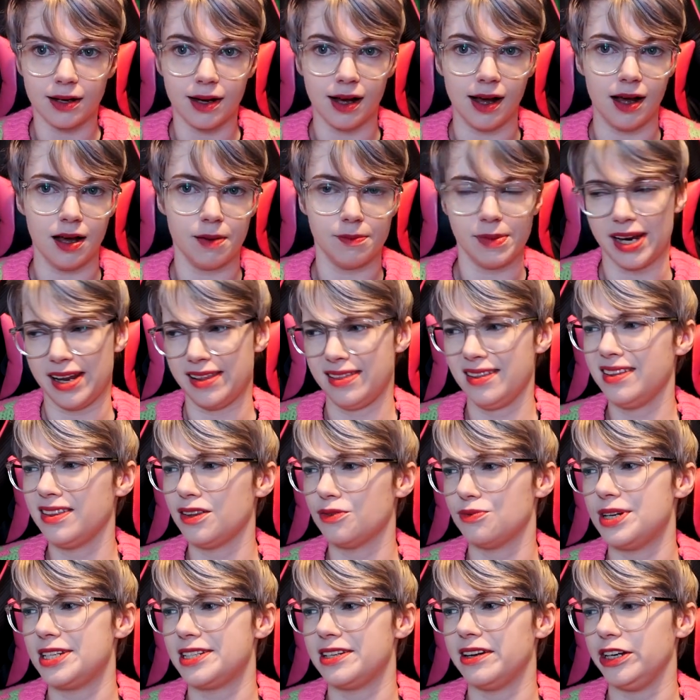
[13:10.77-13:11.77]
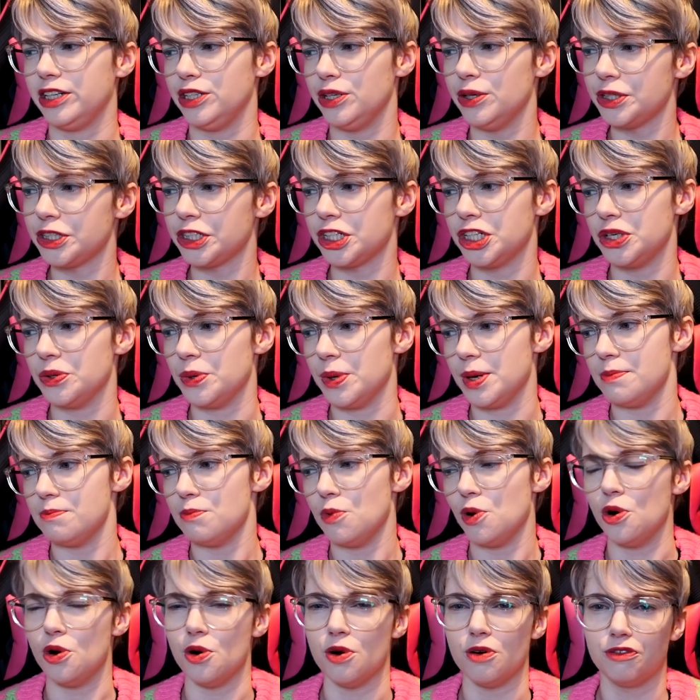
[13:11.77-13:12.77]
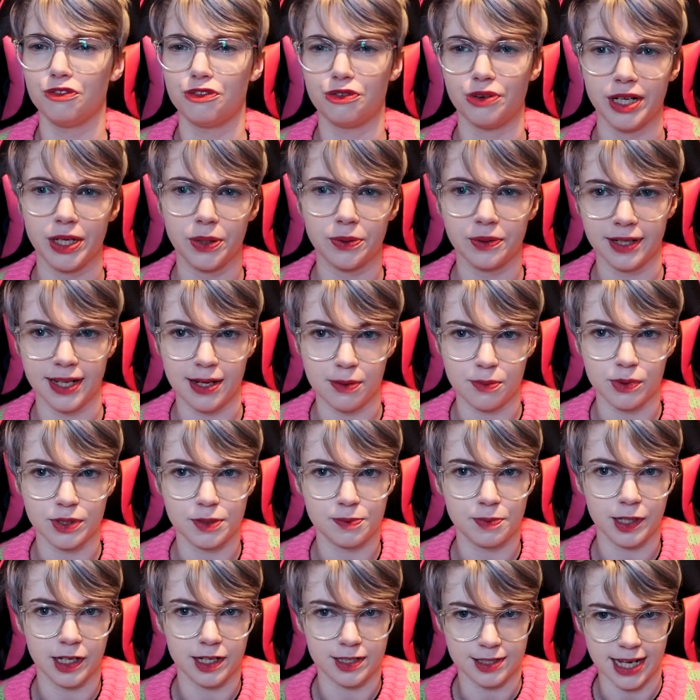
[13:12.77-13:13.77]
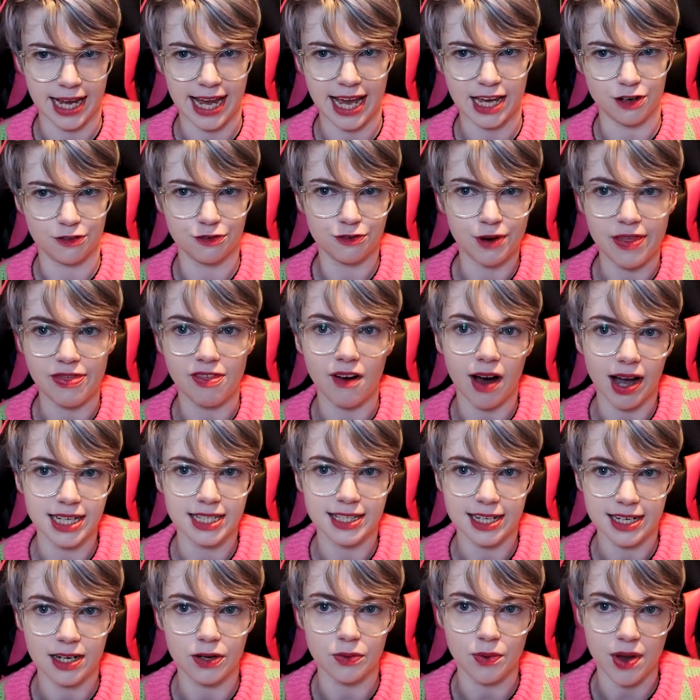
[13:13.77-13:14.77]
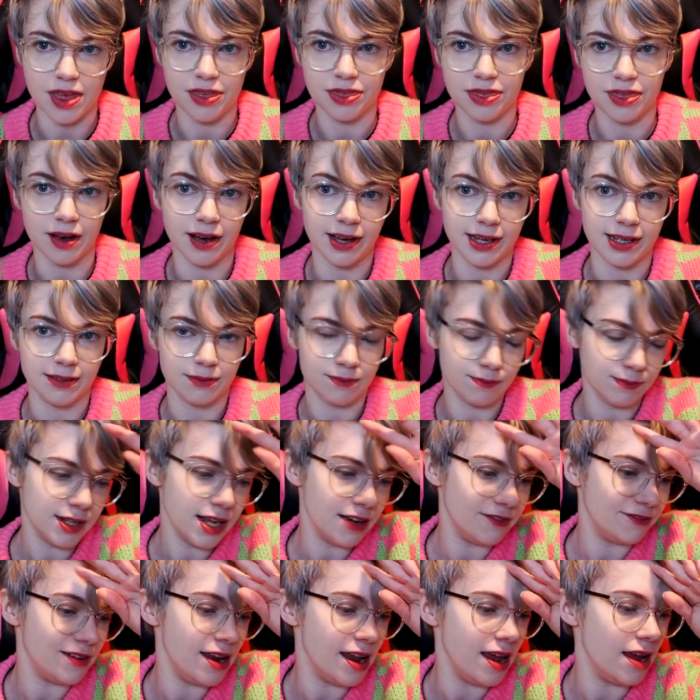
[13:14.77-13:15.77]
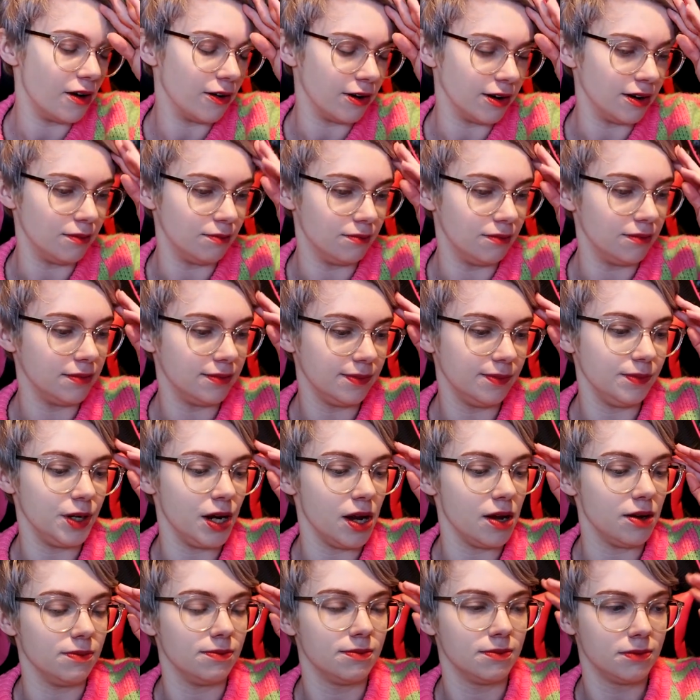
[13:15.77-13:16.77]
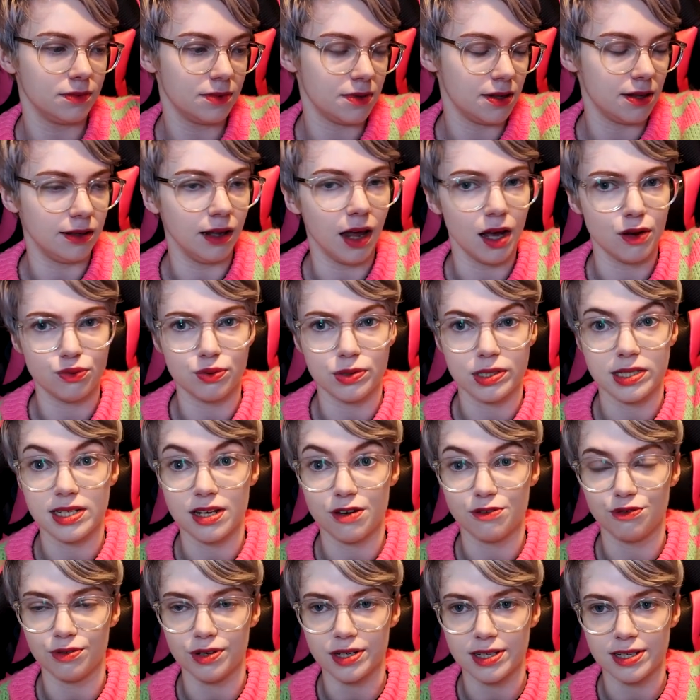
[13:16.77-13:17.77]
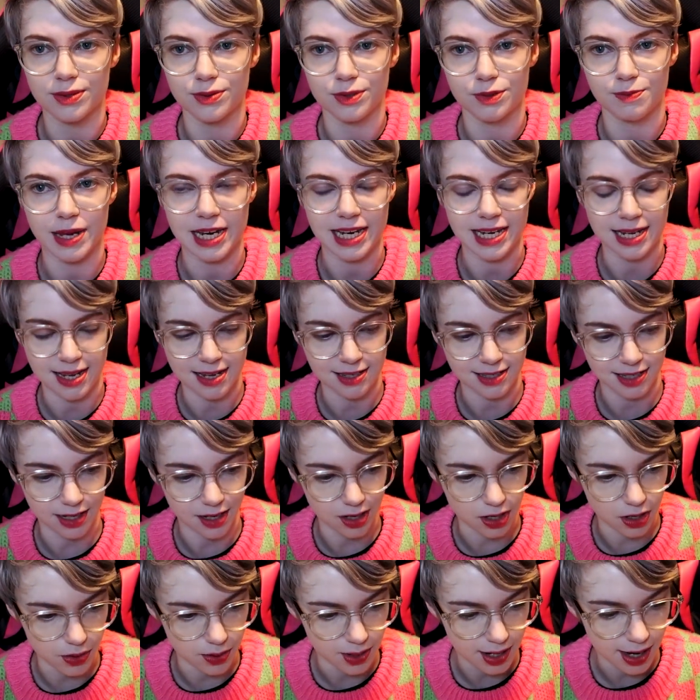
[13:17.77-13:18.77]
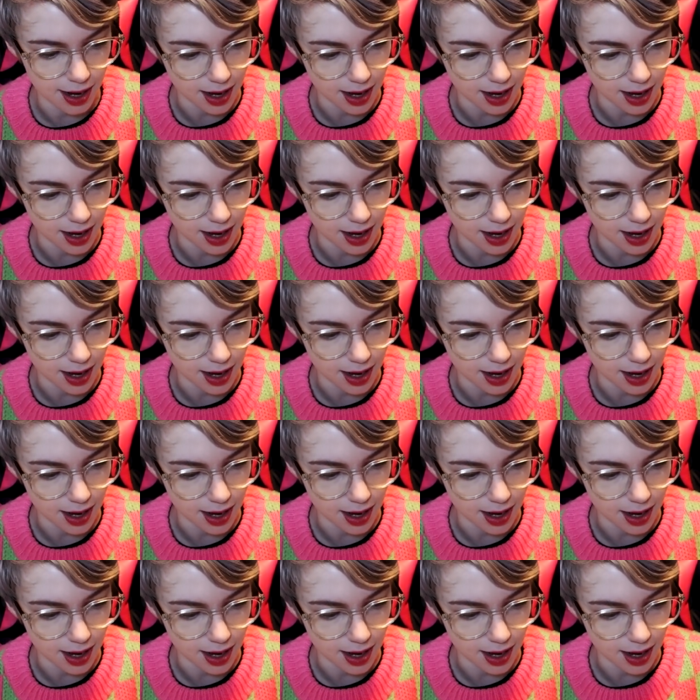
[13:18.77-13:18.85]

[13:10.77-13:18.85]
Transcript: Um, and I think the reason I used to do it more frequently was because I had a friend that I did it with that I lived near, and you know, life was different. It was many years ago.